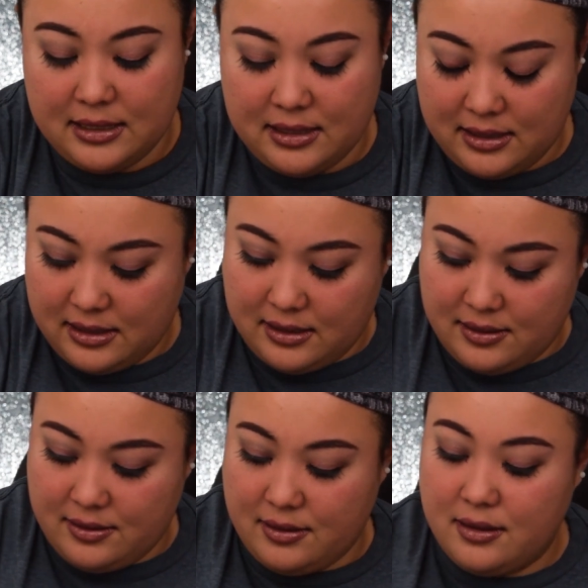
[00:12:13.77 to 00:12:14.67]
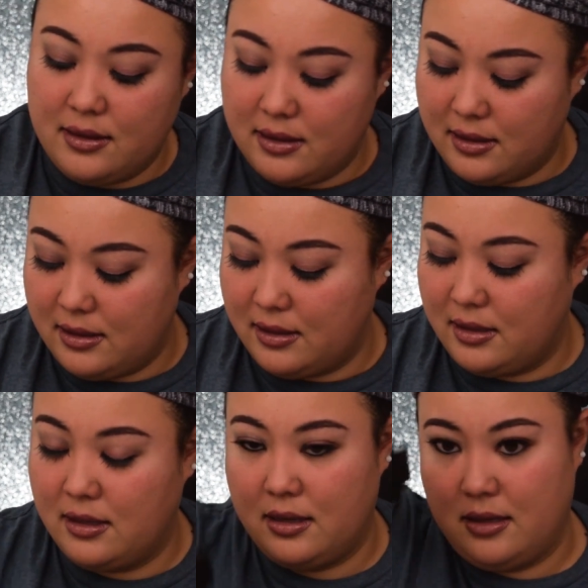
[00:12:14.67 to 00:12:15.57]

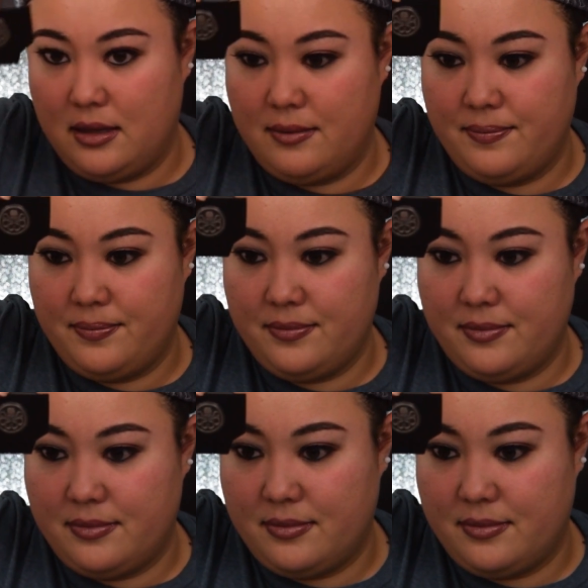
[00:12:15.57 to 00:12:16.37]
Nothing is said.